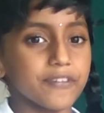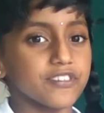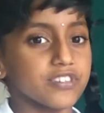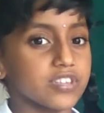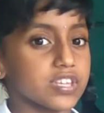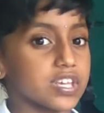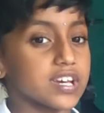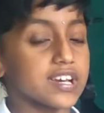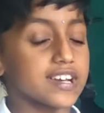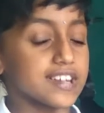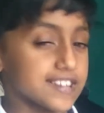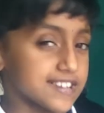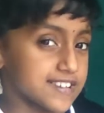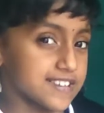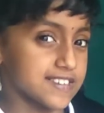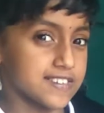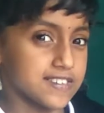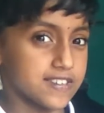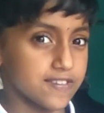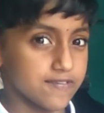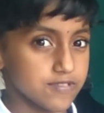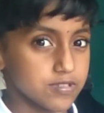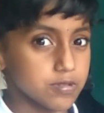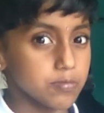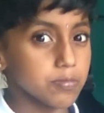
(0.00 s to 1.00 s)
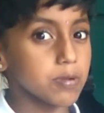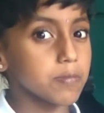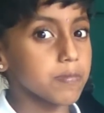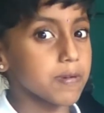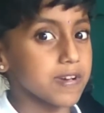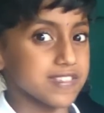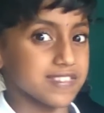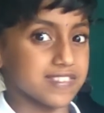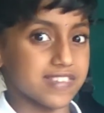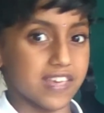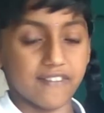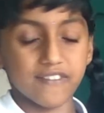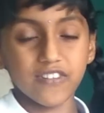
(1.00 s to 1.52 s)
whether it is divisible
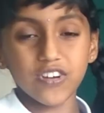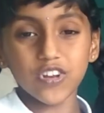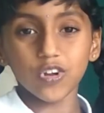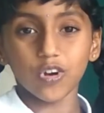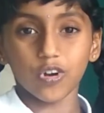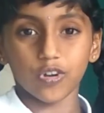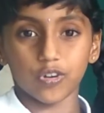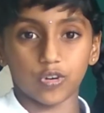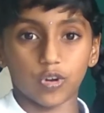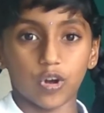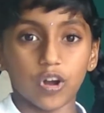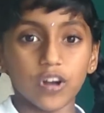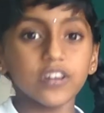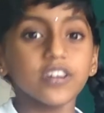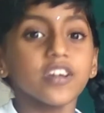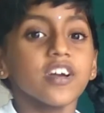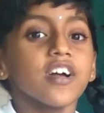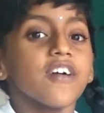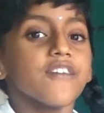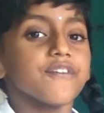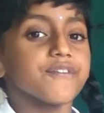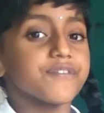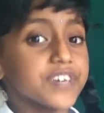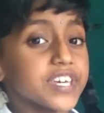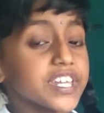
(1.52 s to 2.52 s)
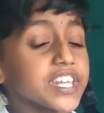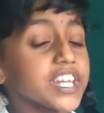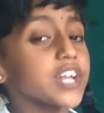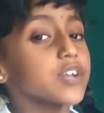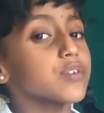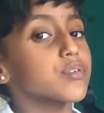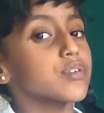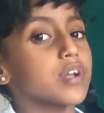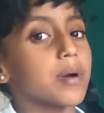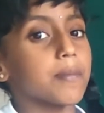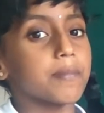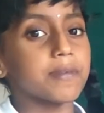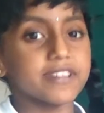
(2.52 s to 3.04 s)
by 7 or not, we need
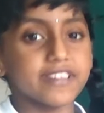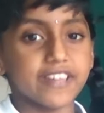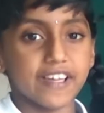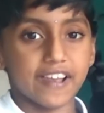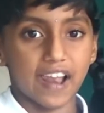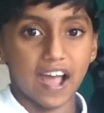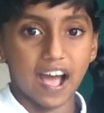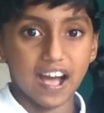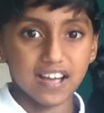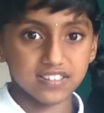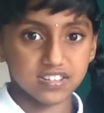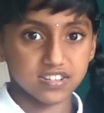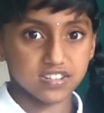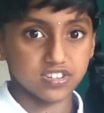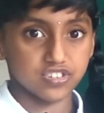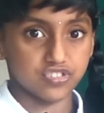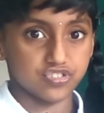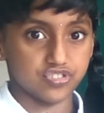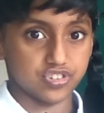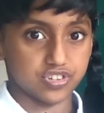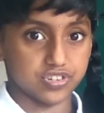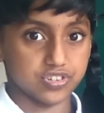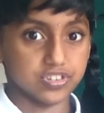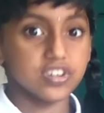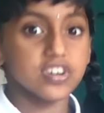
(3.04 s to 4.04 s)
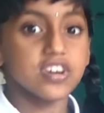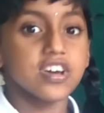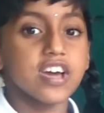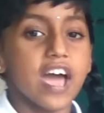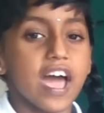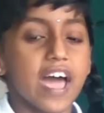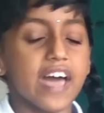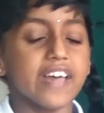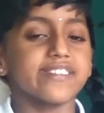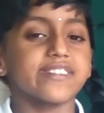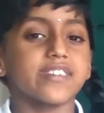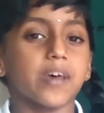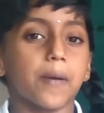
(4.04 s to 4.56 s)
to double the last digit
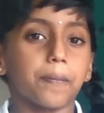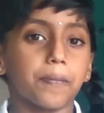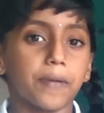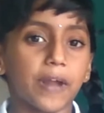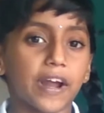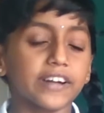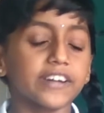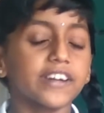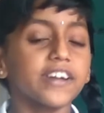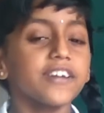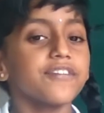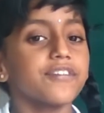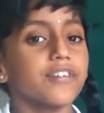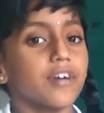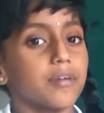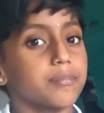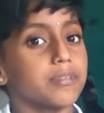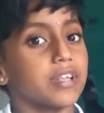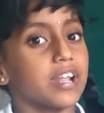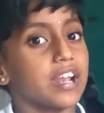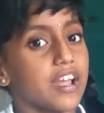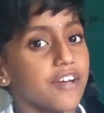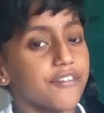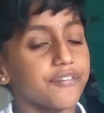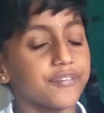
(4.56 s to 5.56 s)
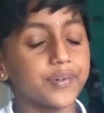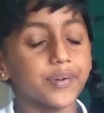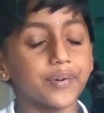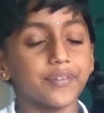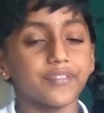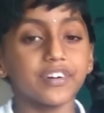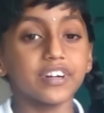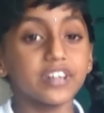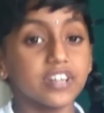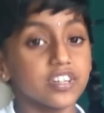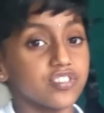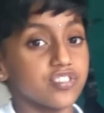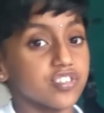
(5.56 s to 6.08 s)
and subtract it from the
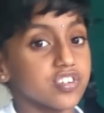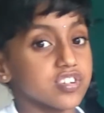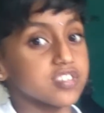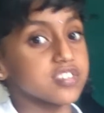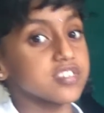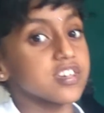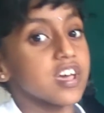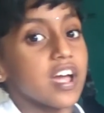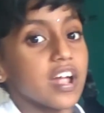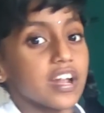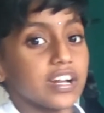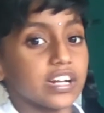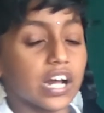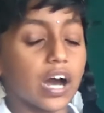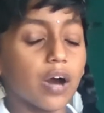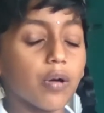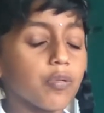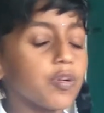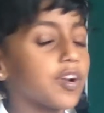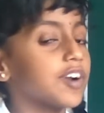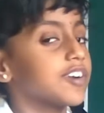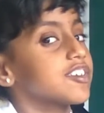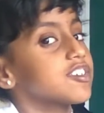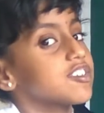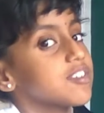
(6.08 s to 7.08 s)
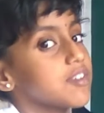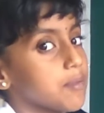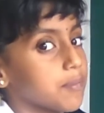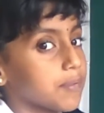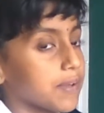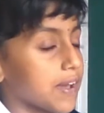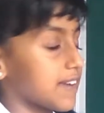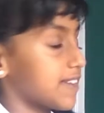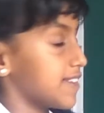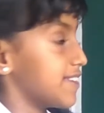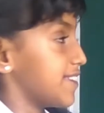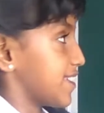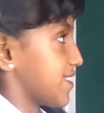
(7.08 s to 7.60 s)
leftover digits. Now let us look
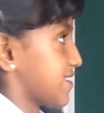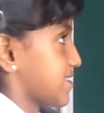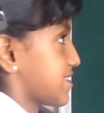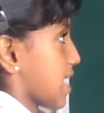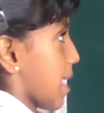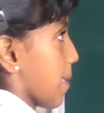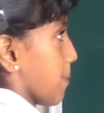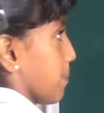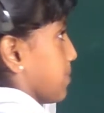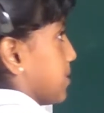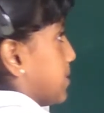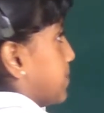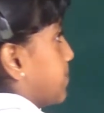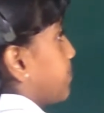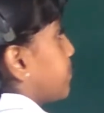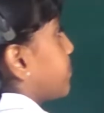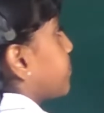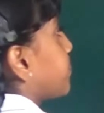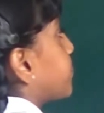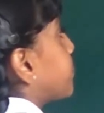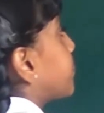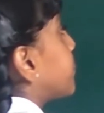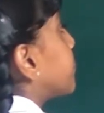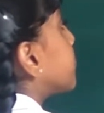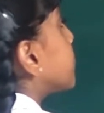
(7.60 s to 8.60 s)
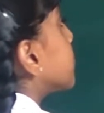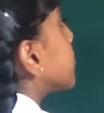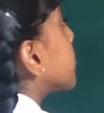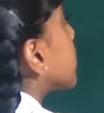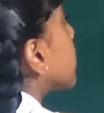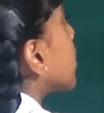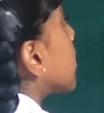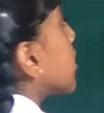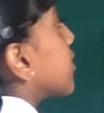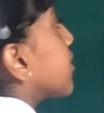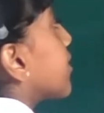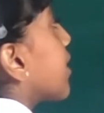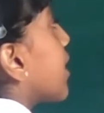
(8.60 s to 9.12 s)
at an example.
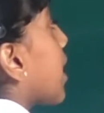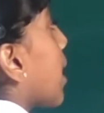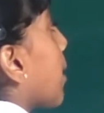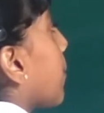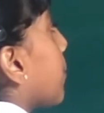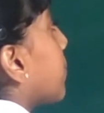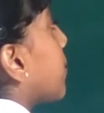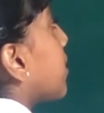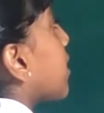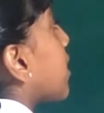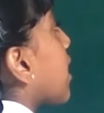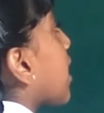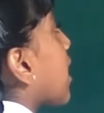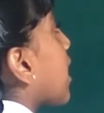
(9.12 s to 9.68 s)
The number